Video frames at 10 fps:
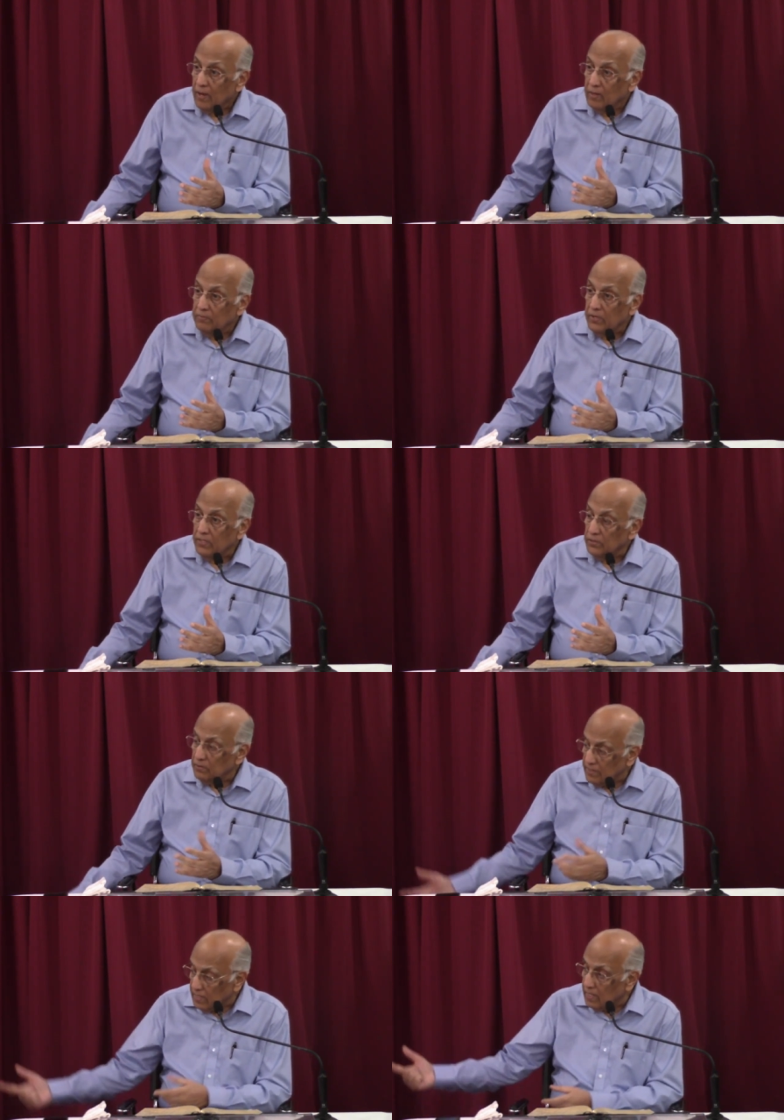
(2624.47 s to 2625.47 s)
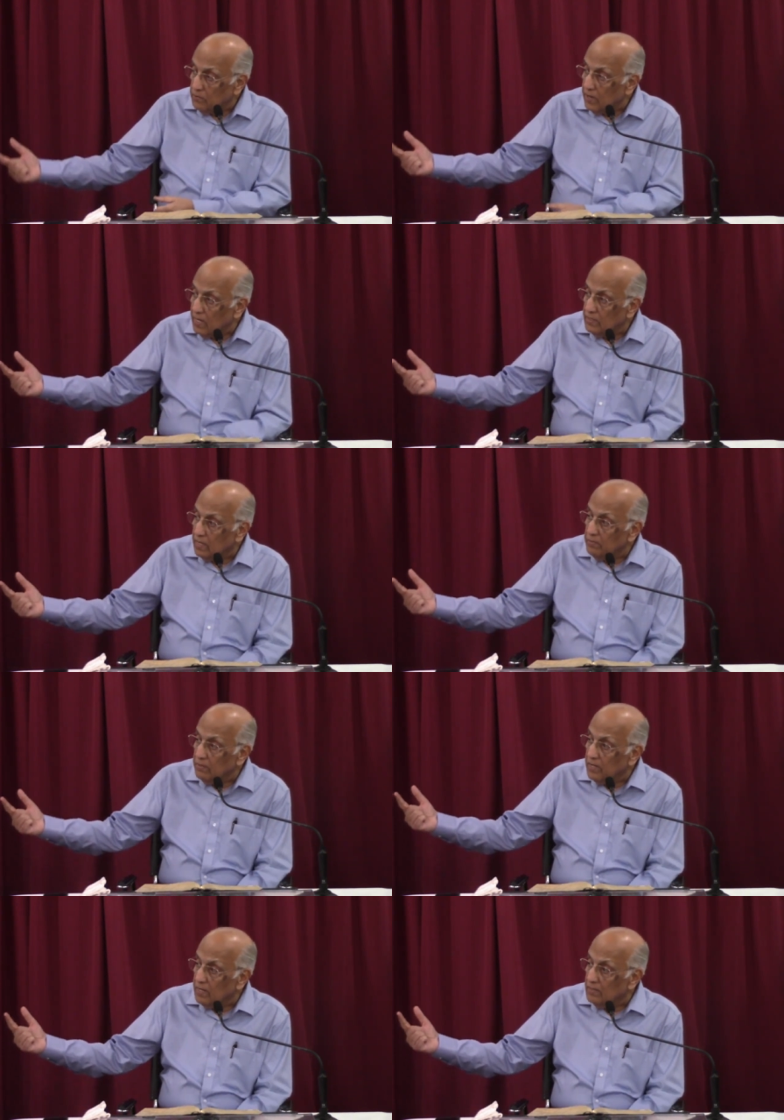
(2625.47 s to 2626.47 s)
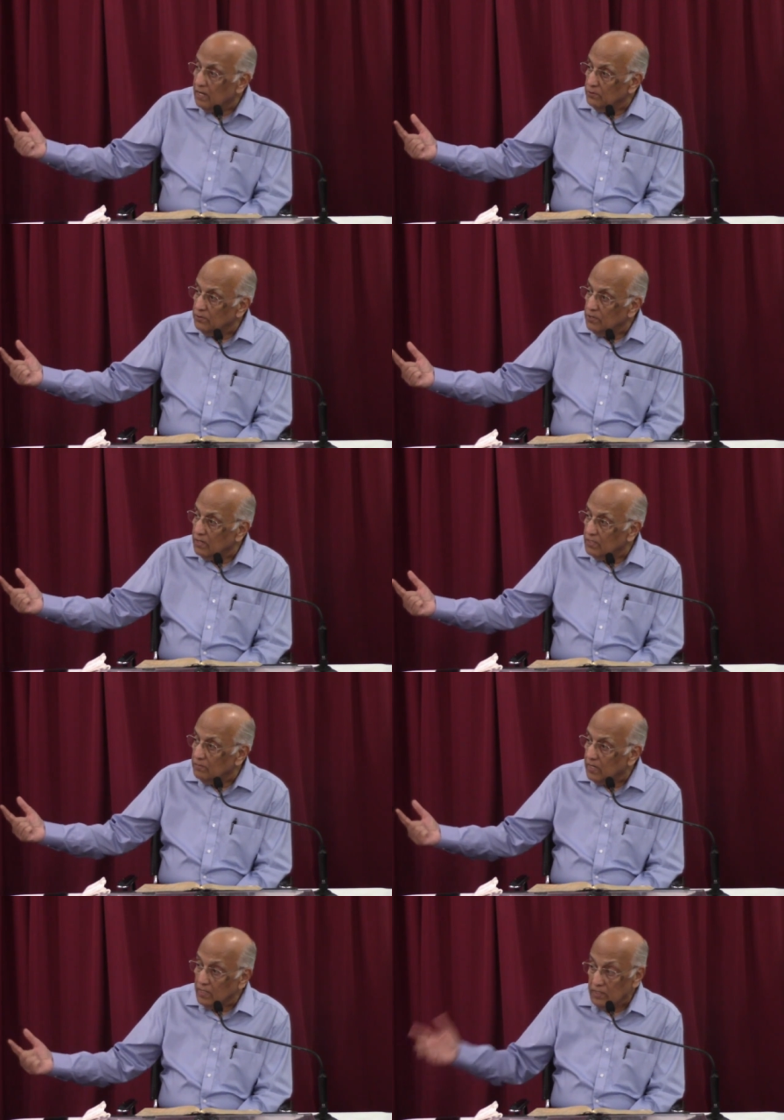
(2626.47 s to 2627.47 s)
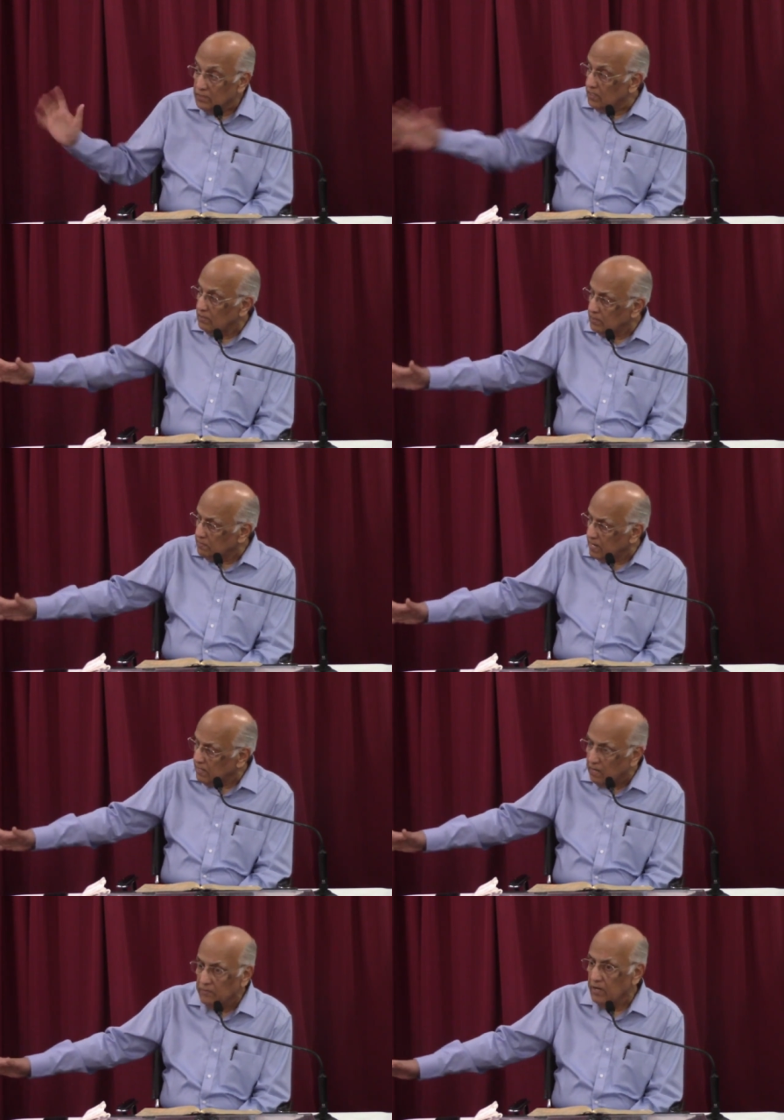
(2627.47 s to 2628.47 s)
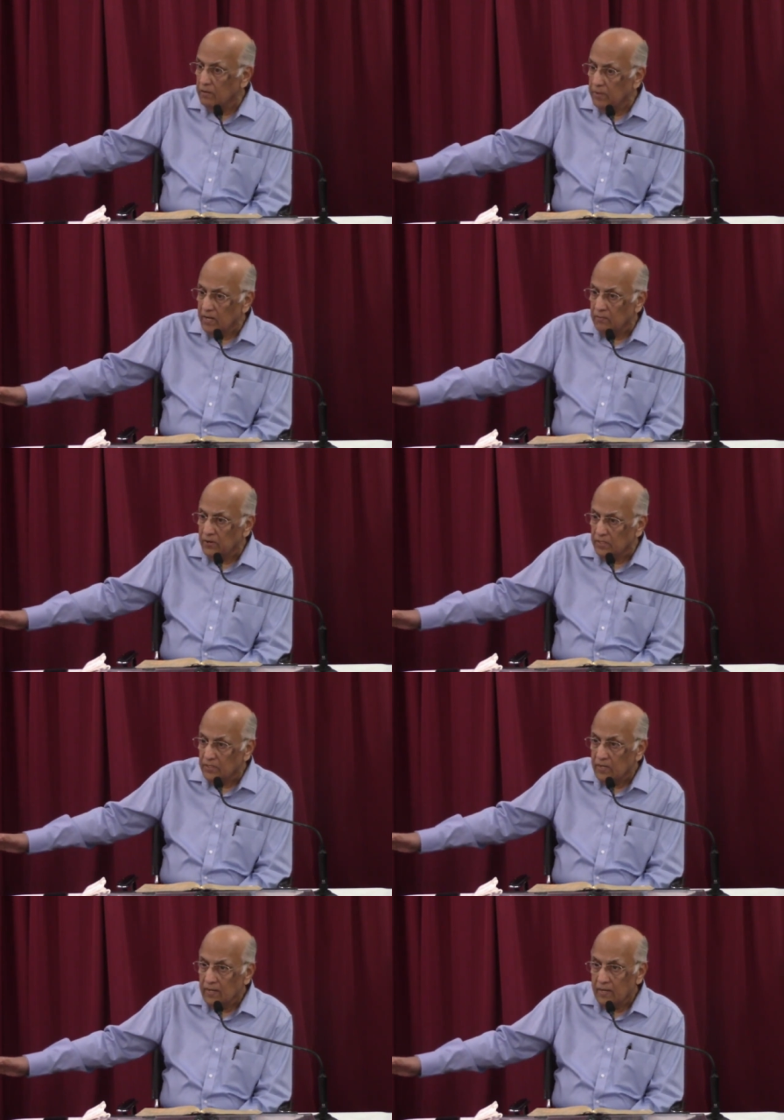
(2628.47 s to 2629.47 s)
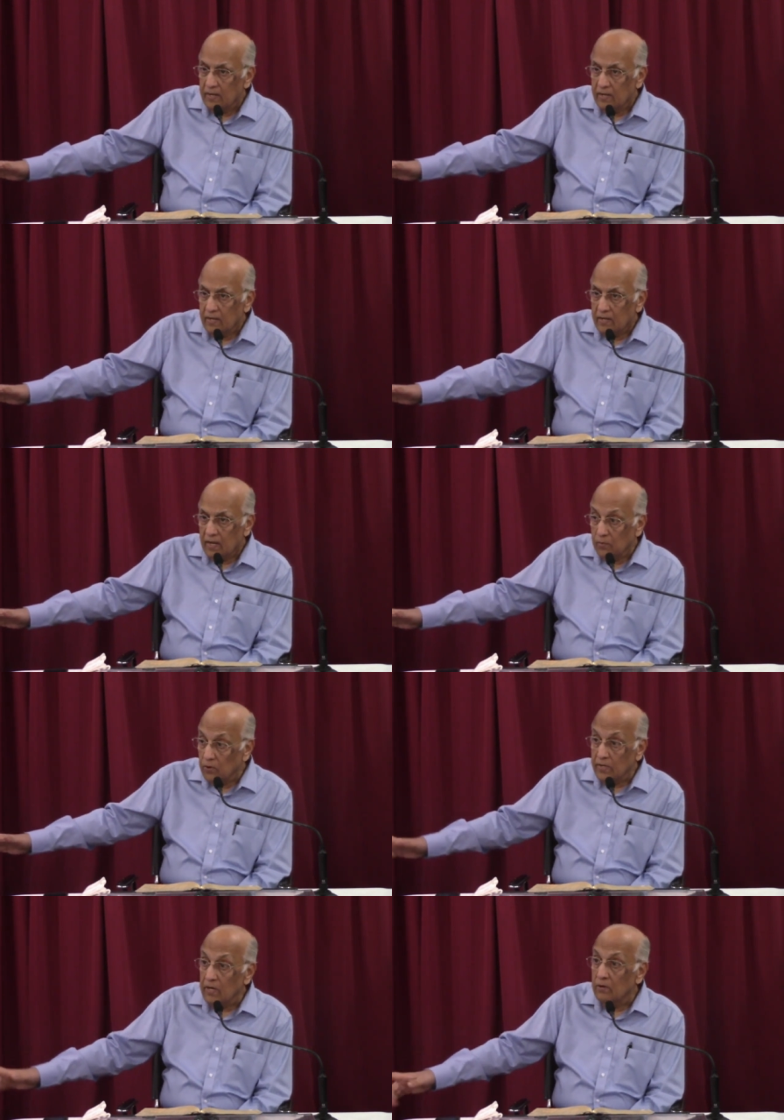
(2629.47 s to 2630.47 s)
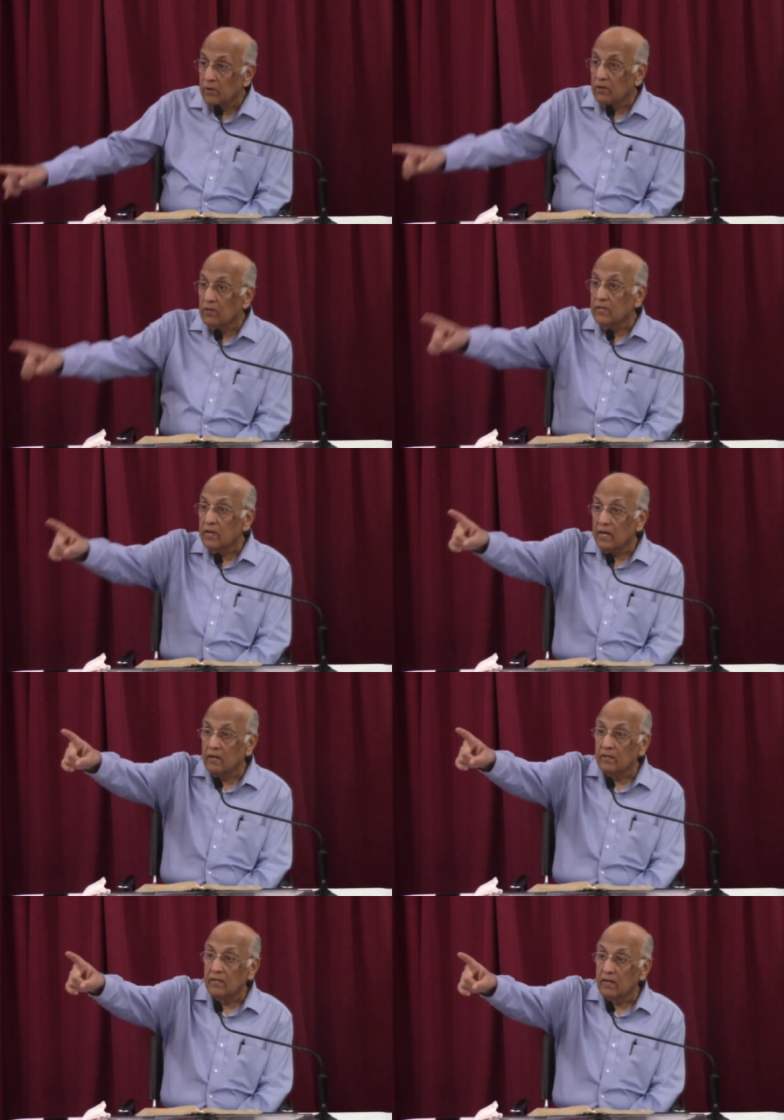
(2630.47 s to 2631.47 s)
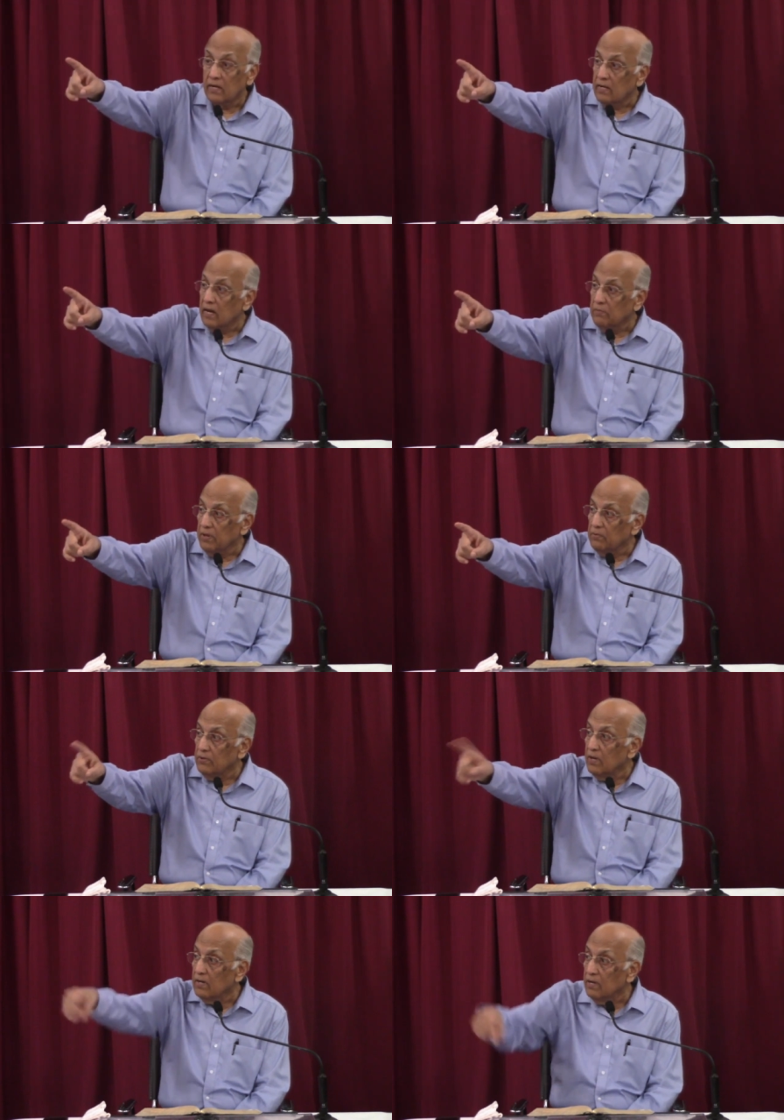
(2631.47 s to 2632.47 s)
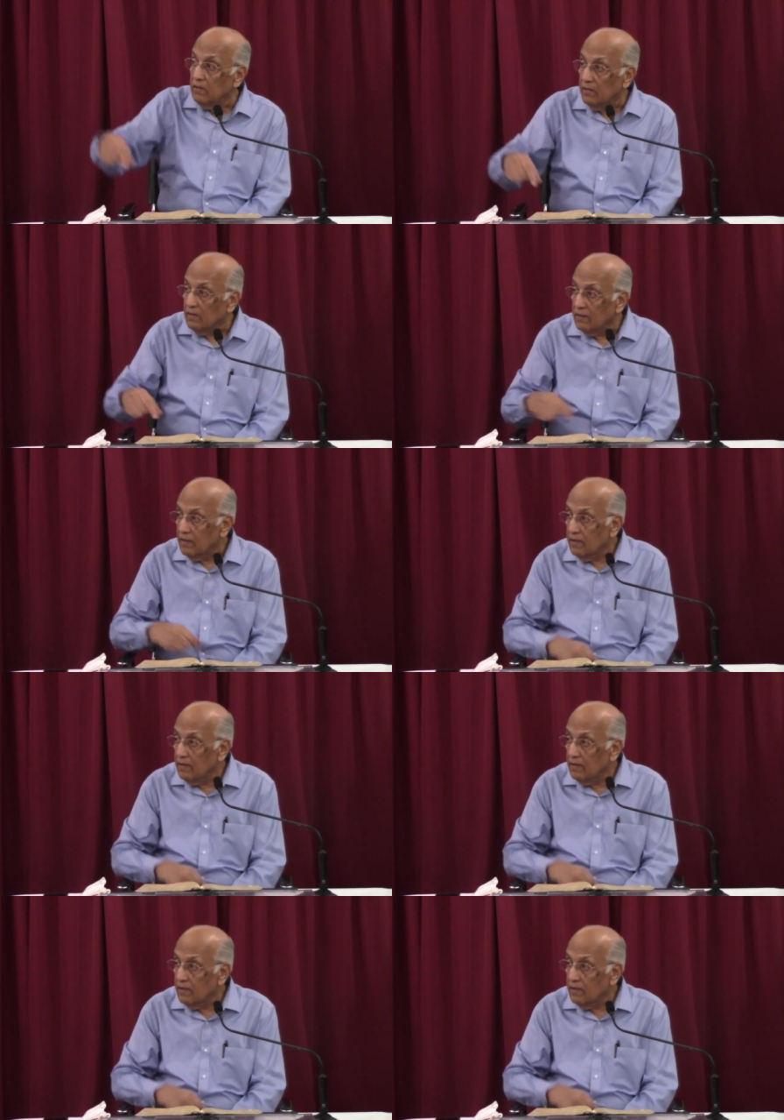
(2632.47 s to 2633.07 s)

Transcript: And the preachers will take that one example among a thousand who got some money and say, See, this man gave and he became rich. He won't tell you about all the 999 people who got nothing.